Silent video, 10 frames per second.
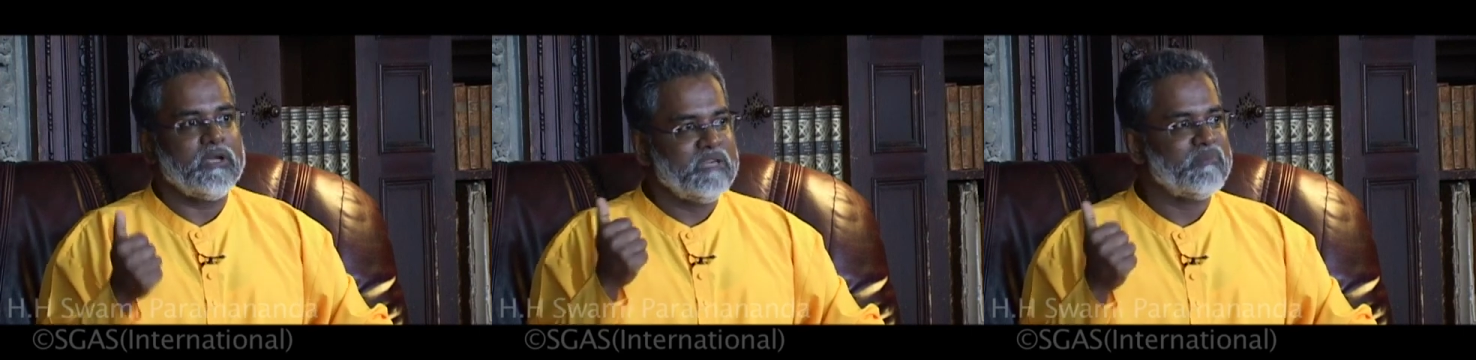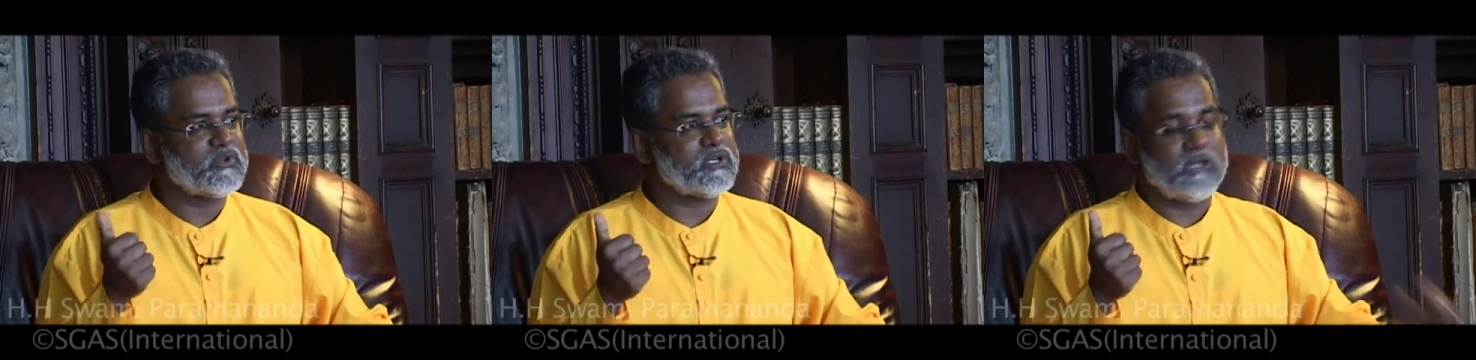
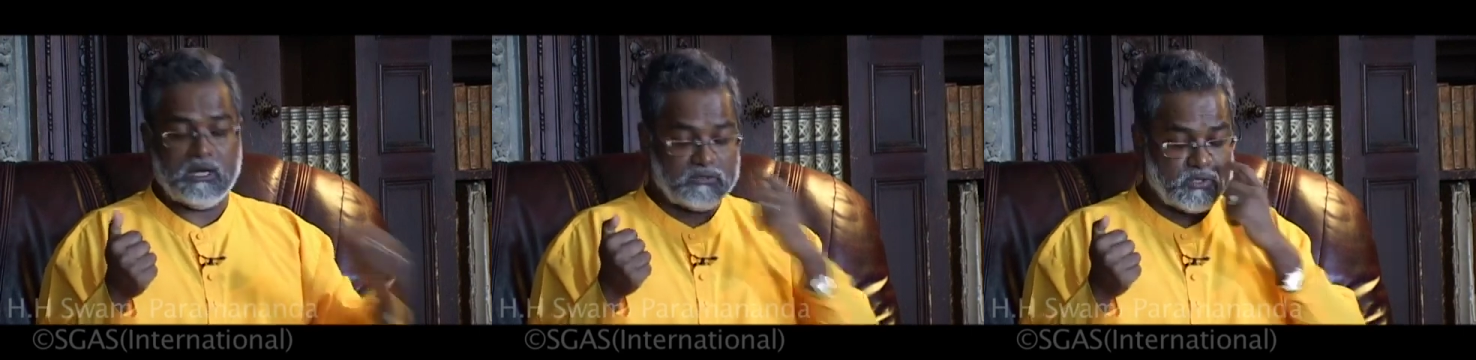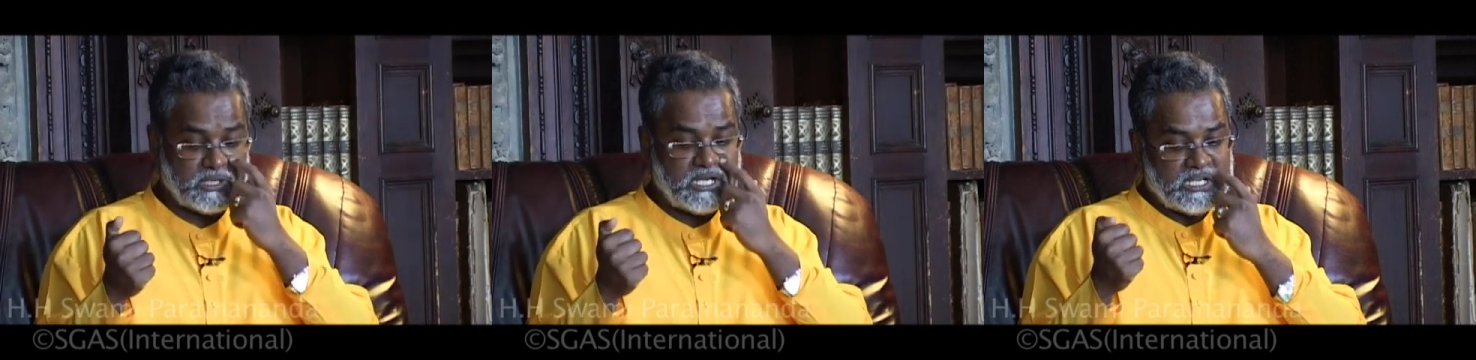emotion,
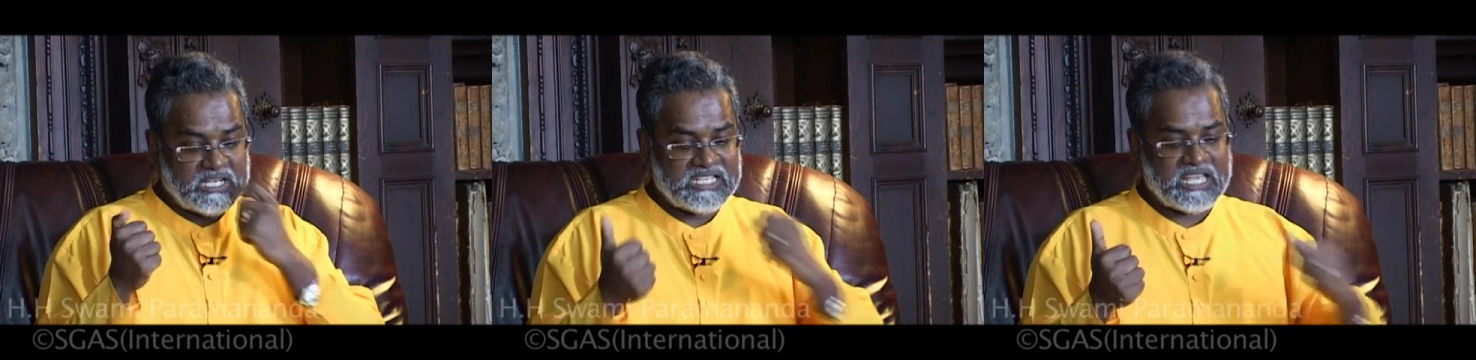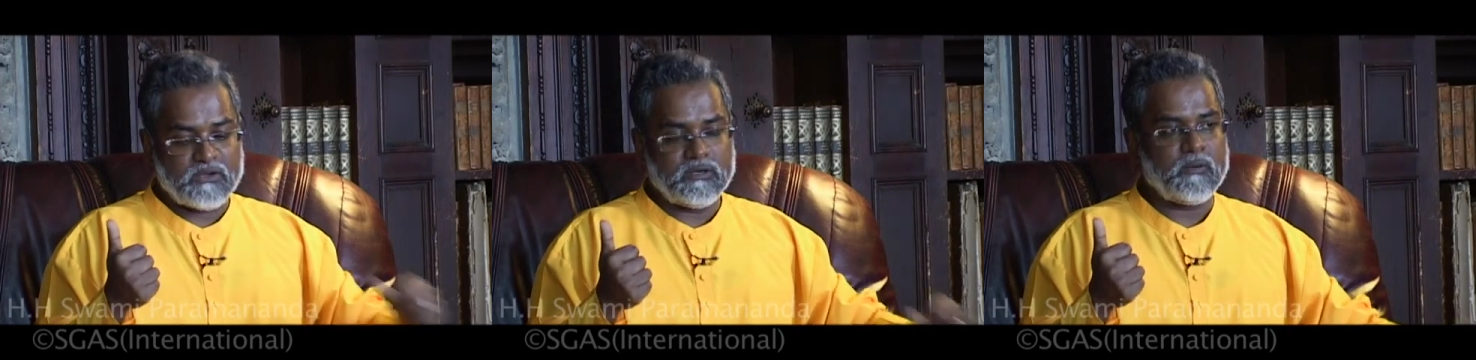
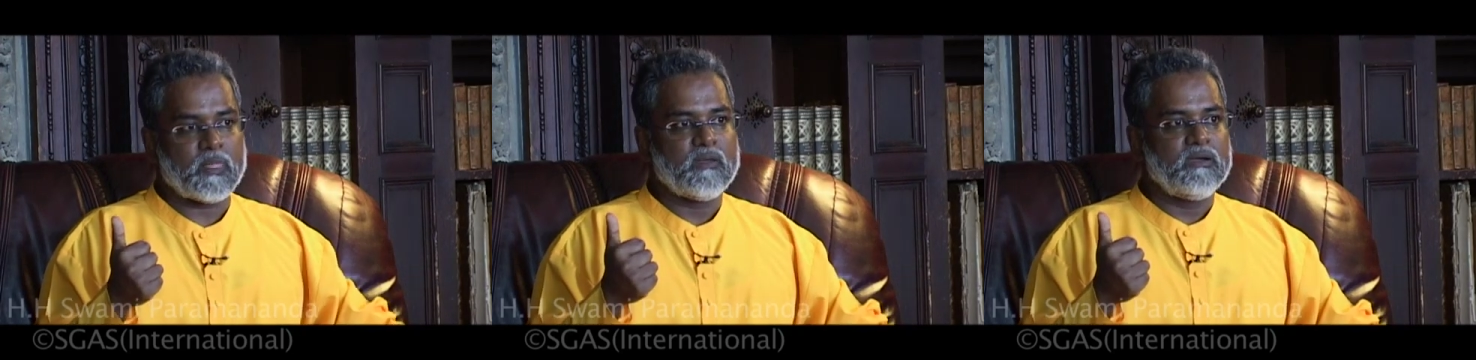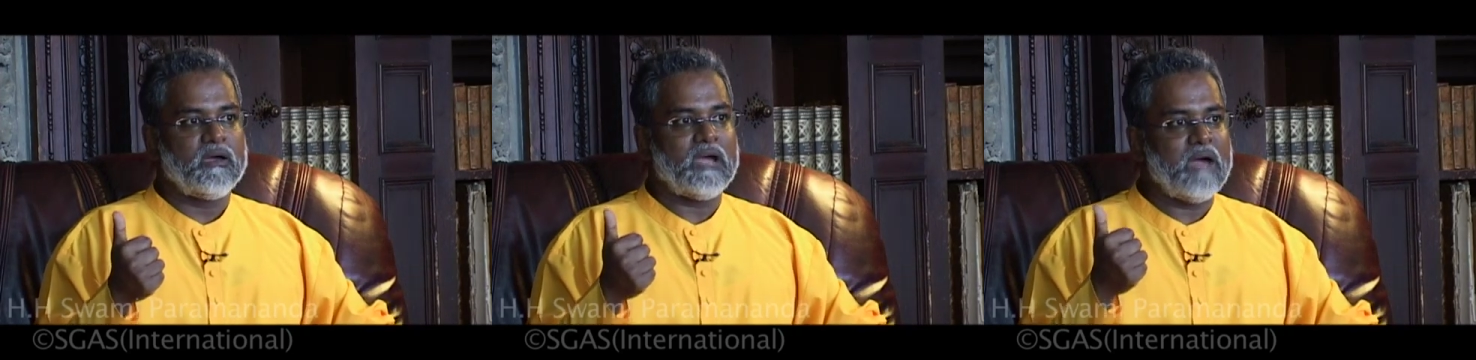desire,
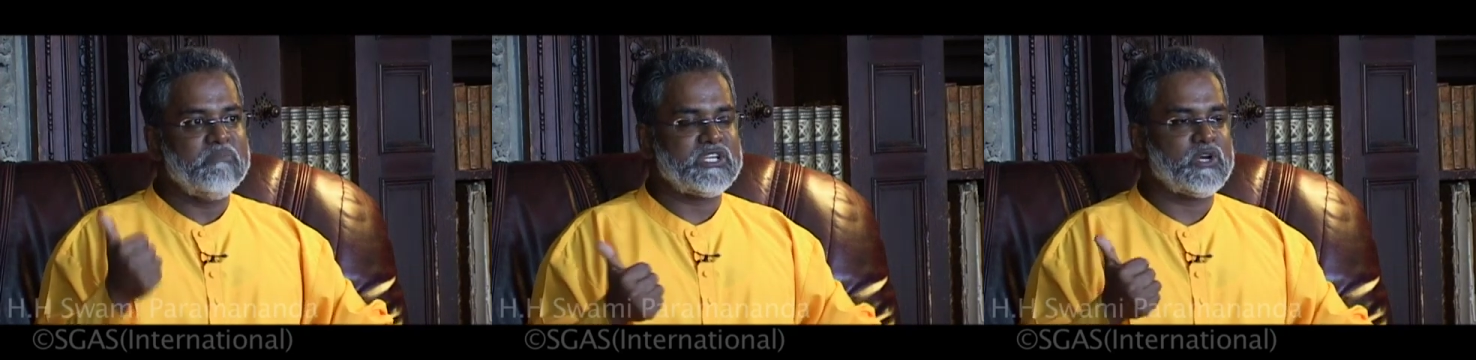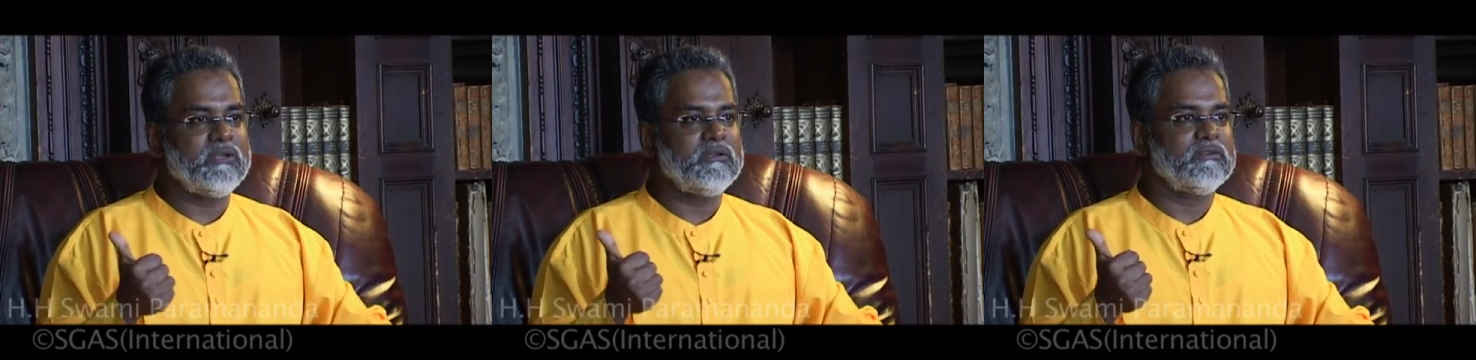
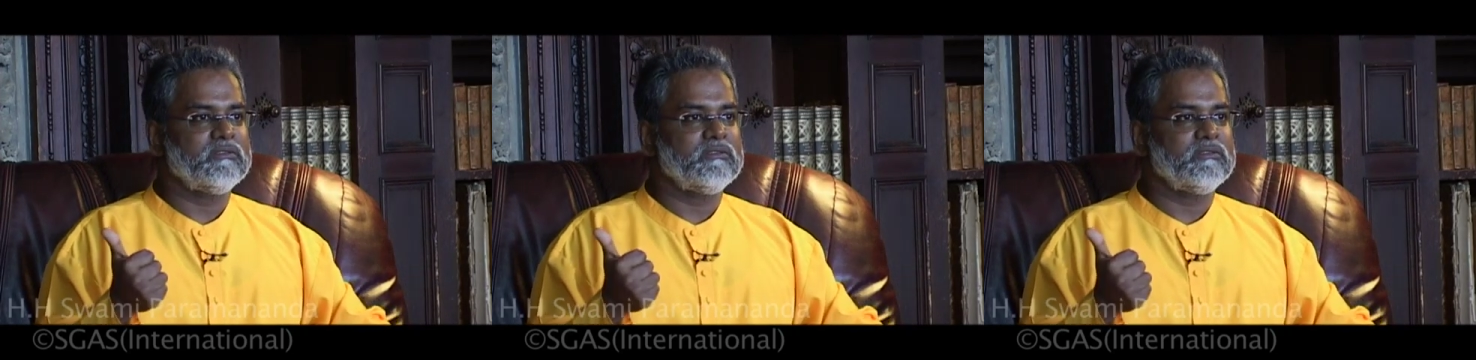ambition,